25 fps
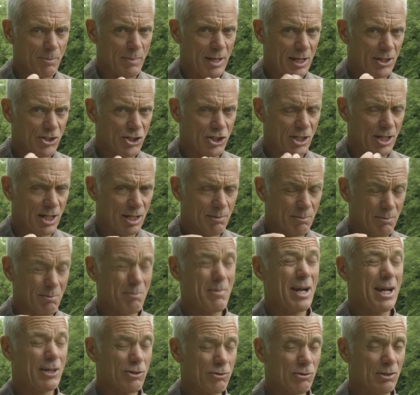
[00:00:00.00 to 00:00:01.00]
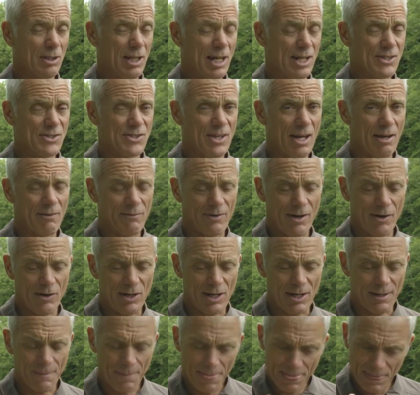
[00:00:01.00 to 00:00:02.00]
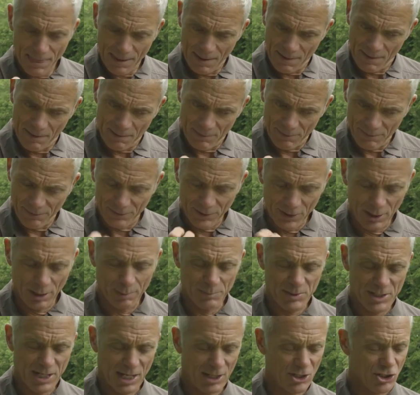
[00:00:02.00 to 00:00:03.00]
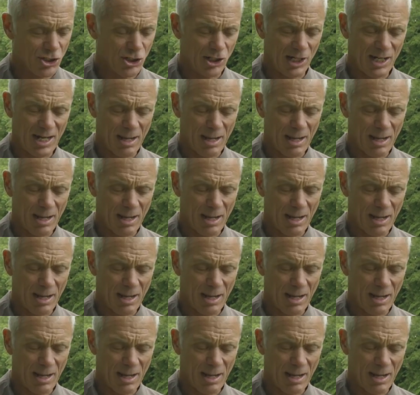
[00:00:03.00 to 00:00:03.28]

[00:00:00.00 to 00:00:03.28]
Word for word: mackerel has that very firm texture.